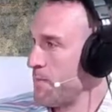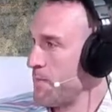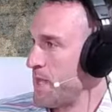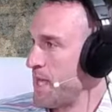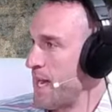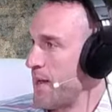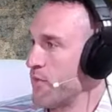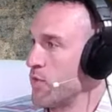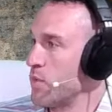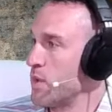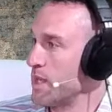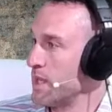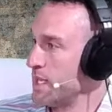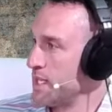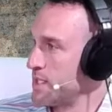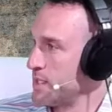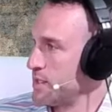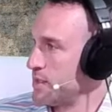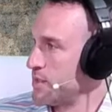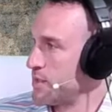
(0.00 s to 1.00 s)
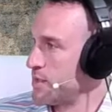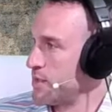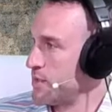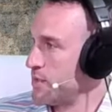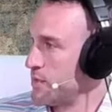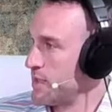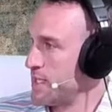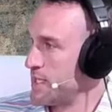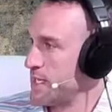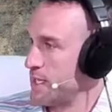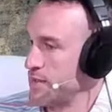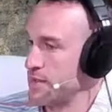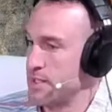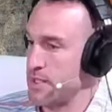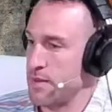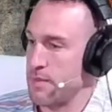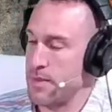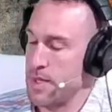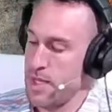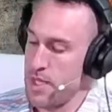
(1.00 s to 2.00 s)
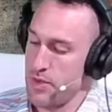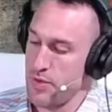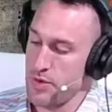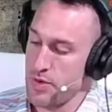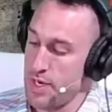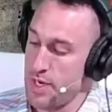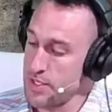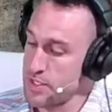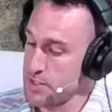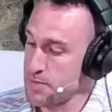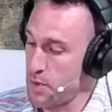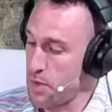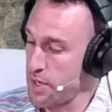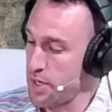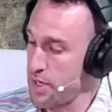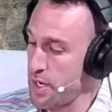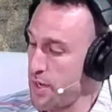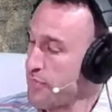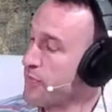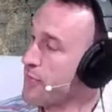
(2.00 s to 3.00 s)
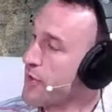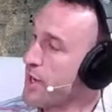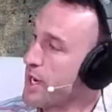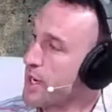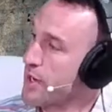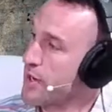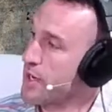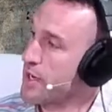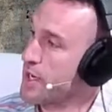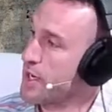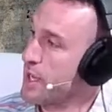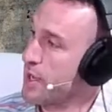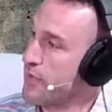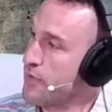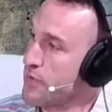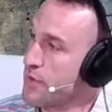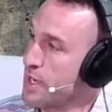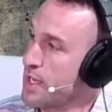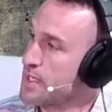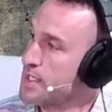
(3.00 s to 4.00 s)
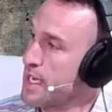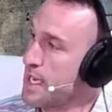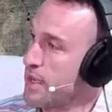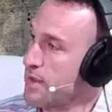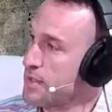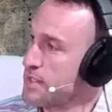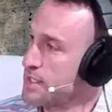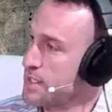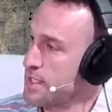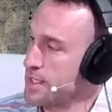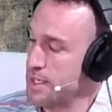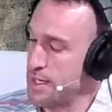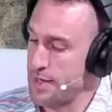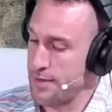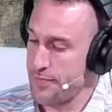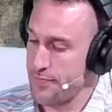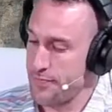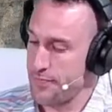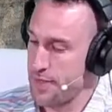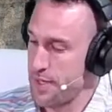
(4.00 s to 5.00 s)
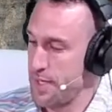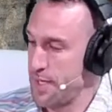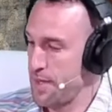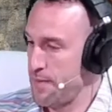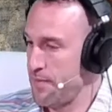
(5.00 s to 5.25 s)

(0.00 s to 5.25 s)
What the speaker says: that everyone listens to that tells them they're not smart enough, they're not good enough, they're not talented enough,